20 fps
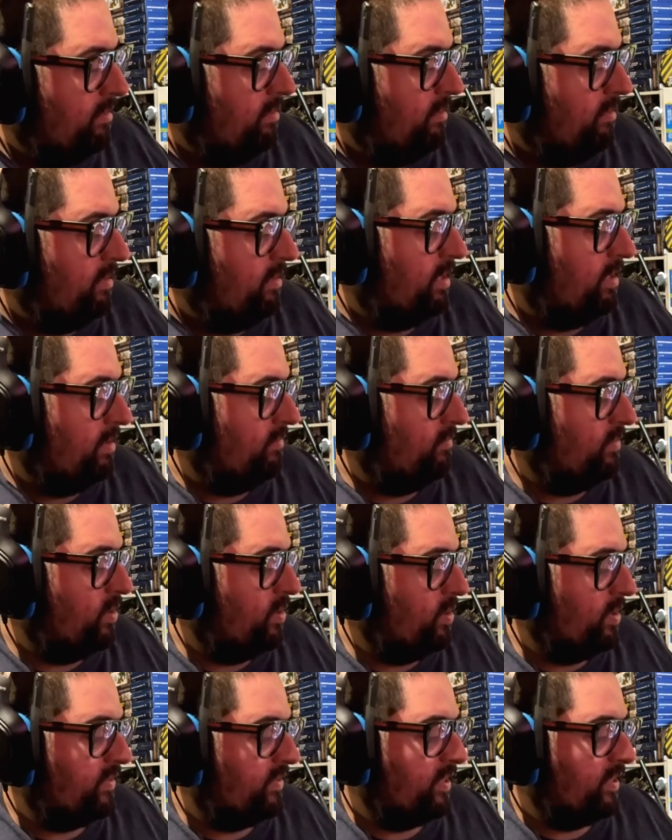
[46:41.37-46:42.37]
and very
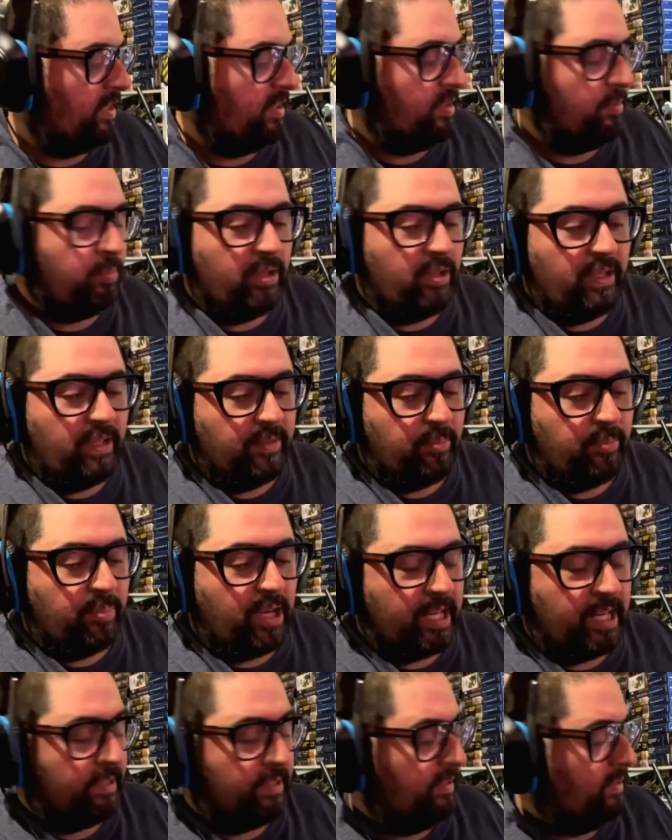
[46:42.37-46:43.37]
excited to put it into
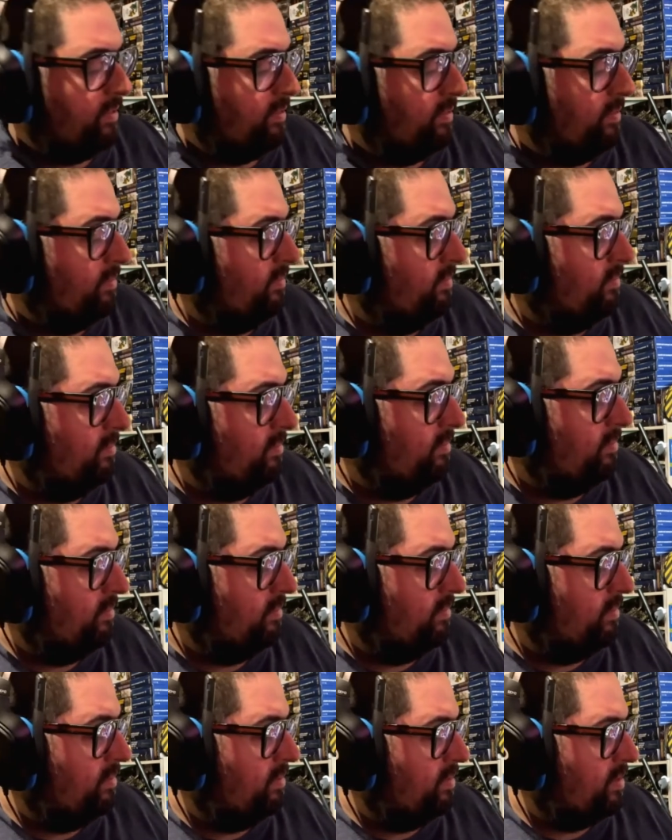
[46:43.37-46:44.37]
practice.
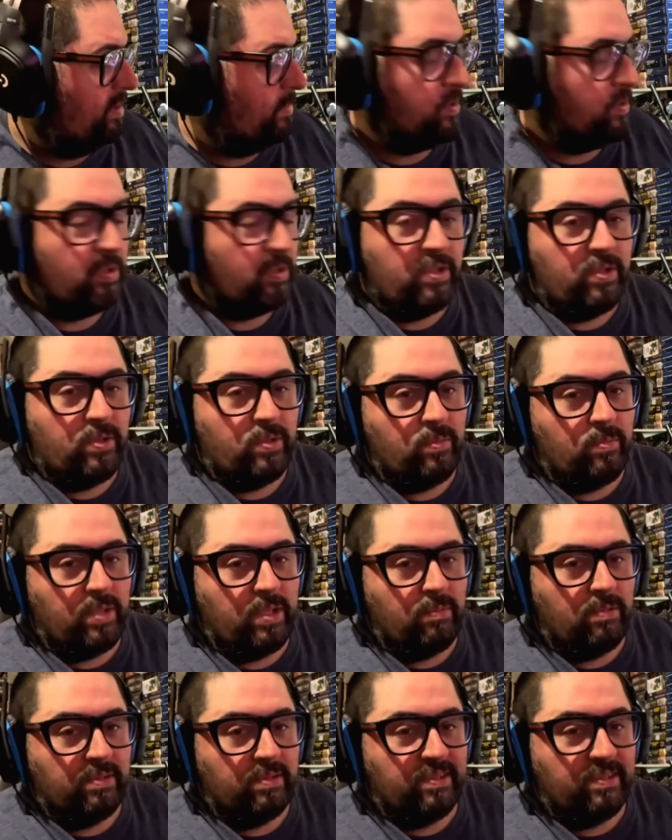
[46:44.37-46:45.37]
I'm sure you and me
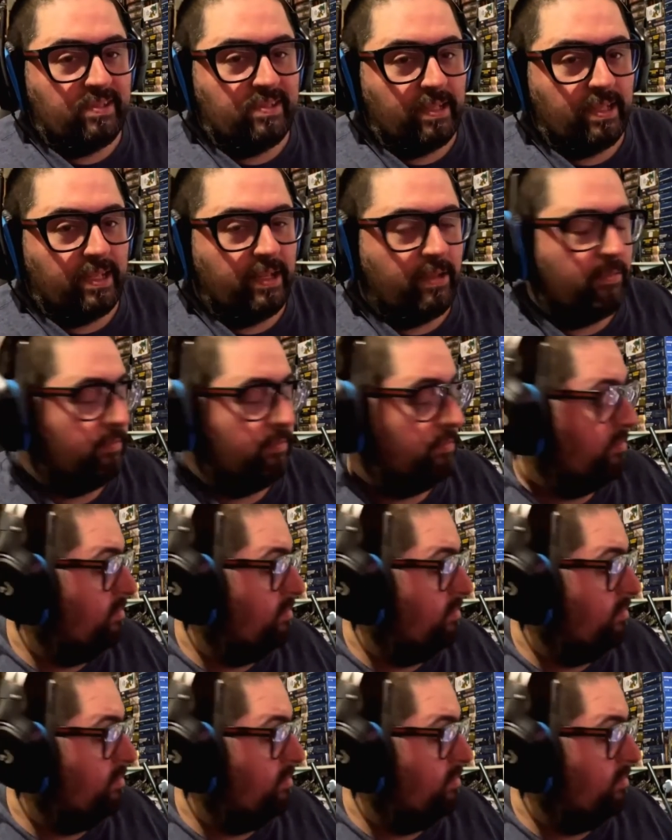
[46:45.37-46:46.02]
will slug it out.